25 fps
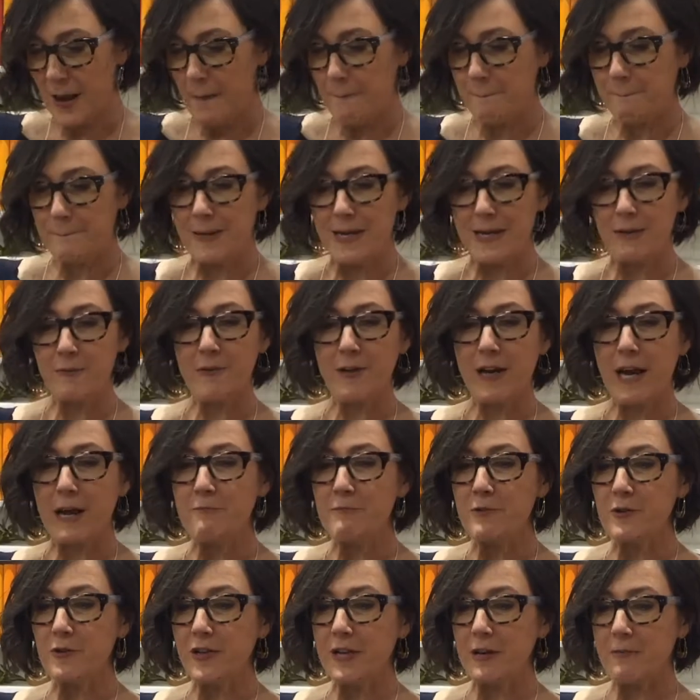But when I'm
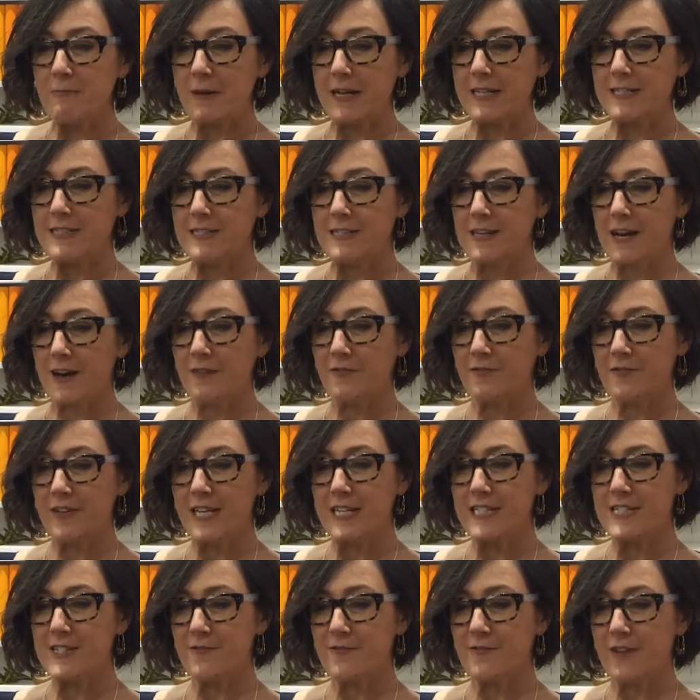doing it myself,
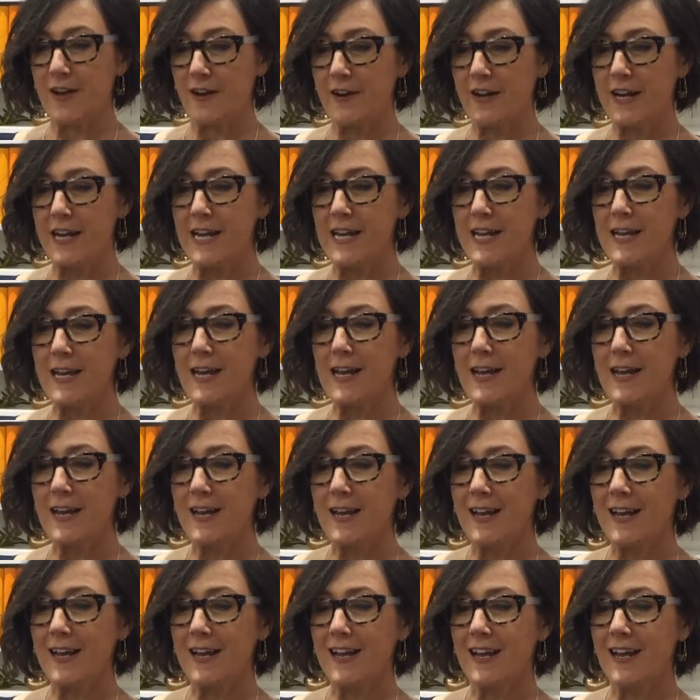it's very
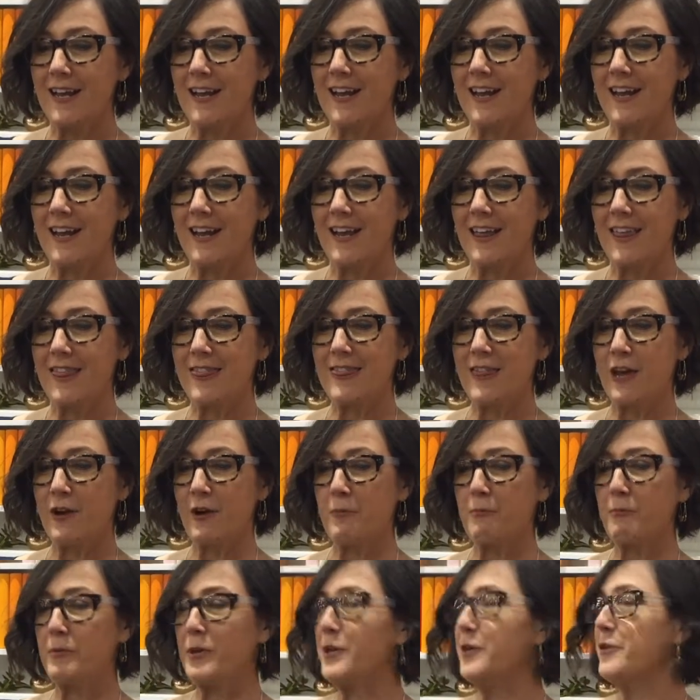
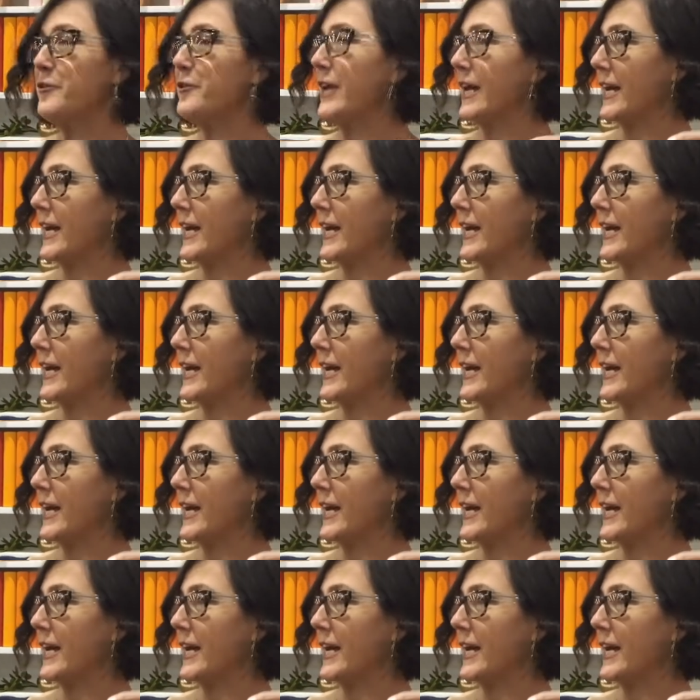therapeutic